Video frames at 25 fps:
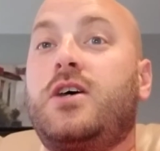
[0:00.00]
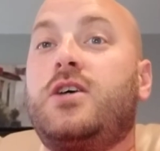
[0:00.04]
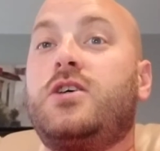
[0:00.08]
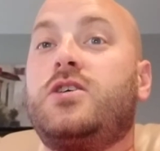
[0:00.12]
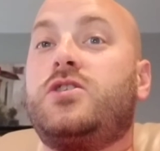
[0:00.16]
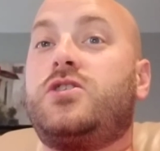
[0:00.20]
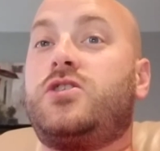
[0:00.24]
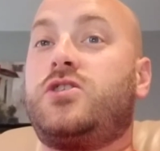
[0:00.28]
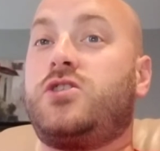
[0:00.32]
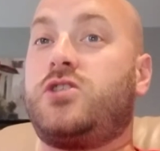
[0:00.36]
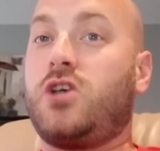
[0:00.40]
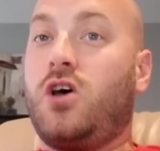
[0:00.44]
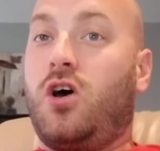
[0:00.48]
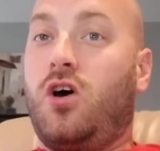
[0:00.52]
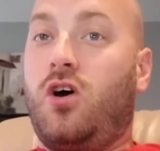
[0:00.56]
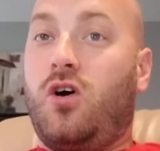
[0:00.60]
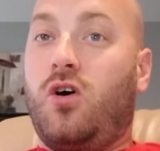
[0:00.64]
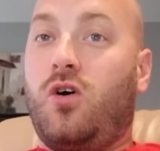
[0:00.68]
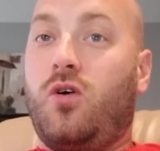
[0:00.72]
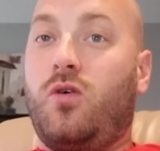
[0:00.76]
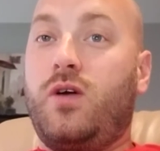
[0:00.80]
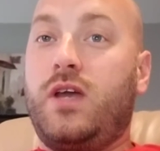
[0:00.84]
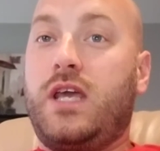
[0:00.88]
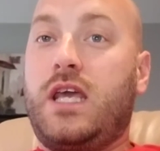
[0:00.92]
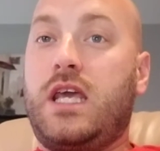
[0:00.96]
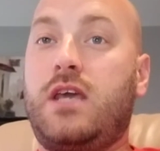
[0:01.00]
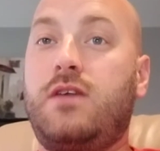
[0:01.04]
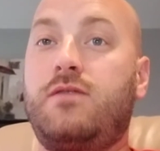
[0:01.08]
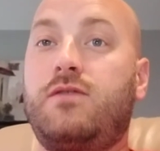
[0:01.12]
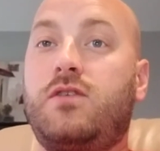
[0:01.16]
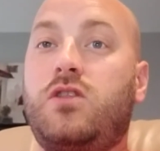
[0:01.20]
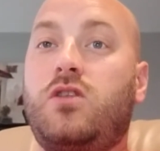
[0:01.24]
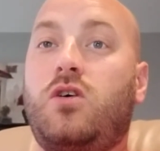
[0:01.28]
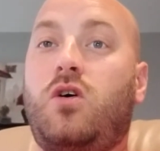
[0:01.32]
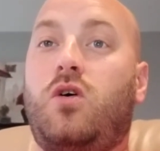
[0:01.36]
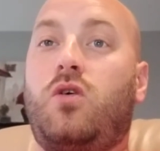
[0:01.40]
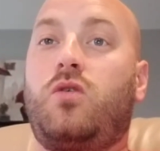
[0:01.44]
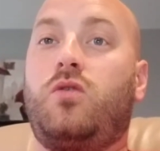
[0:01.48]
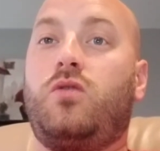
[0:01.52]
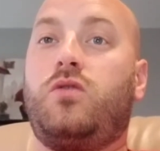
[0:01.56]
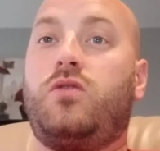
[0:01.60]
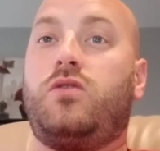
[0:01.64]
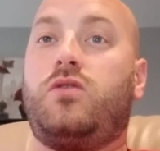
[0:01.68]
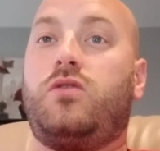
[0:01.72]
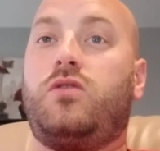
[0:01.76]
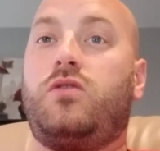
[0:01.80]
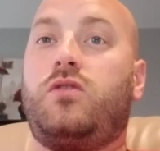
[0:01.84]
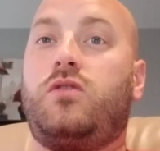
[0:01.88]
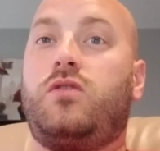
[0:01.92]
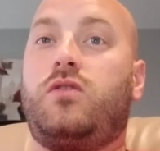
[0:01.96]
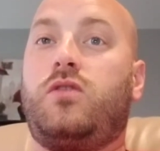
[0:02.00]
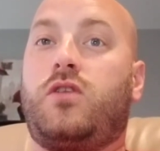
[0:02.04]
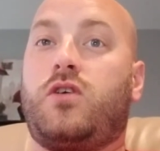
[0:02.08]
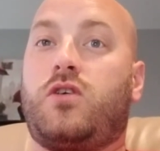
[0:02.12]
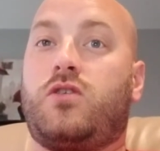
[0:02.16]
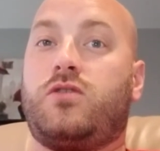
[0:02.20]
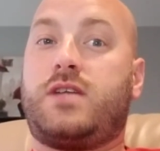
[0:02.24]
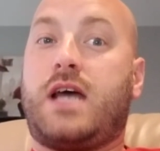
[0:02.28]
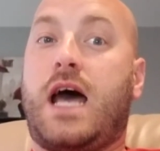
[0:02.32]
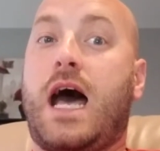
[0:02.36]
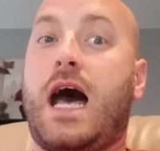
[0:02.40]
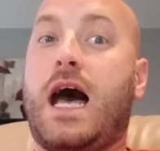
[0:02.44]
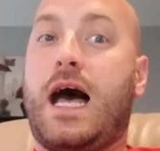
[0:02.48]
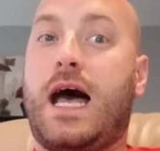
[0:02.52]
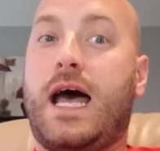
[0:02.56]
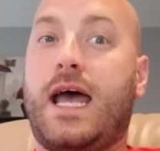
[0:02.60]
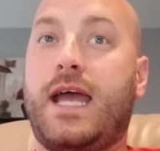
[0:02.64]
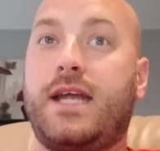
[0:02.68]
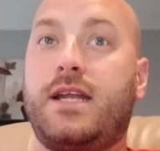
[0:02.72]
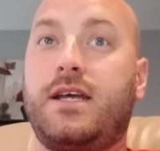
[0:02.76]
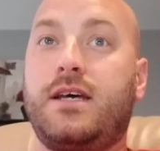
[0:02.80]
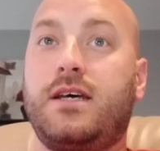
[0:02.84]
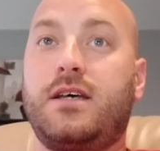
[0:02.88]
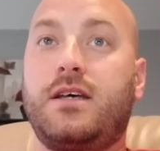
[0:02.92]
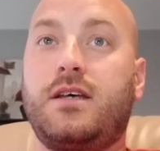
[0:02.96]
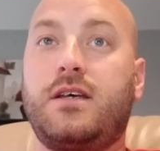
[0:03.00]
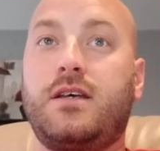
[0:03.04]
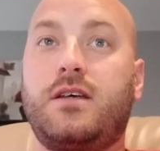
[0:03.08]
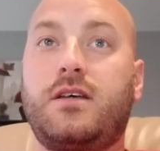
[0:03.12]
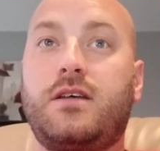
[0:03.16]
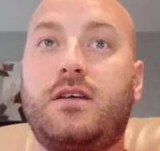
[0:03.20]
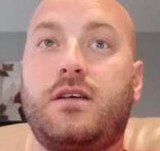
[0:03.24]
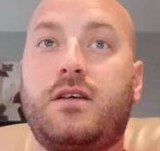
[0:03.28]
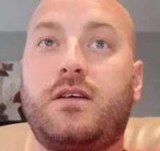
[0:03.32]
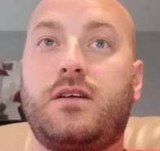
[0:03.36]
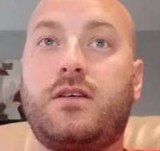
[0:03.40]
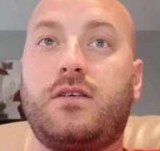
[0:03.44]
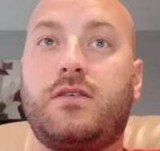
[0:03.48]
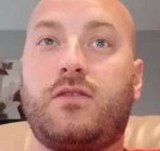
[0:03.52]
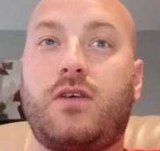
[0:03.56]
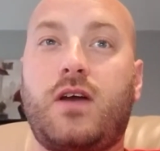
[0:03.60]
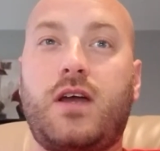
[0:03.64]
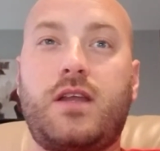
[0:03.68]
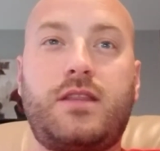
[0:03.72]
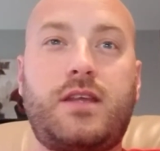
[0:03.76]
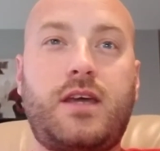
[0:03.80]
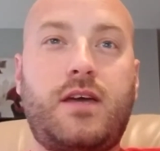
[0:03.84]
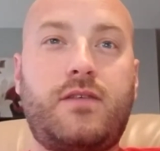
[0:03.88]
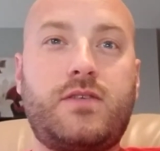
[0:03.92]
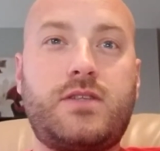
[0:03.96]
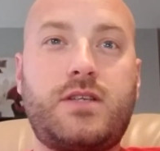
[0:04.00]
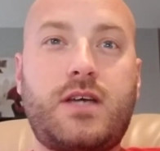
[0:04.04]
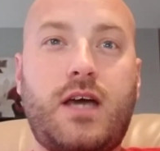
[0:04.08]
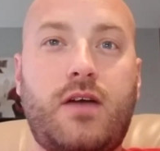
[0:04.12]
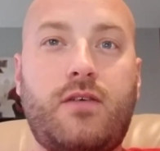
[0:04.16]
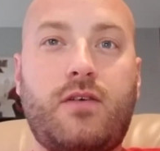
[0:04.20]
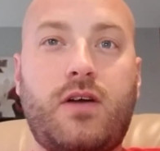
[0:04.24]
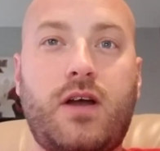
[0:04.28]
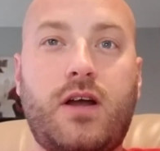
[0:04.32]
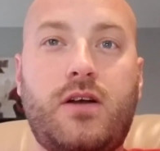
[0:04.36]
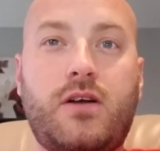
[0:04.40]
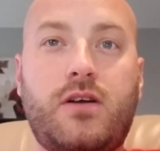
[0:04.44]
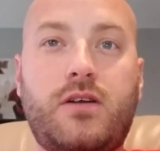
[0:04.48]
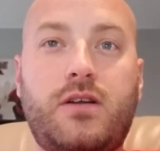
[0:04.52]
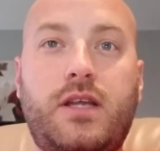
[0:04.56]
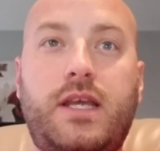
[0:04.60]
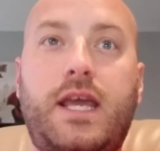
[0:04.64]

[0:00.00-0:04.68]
So even though they're tied, right? They have a tie record.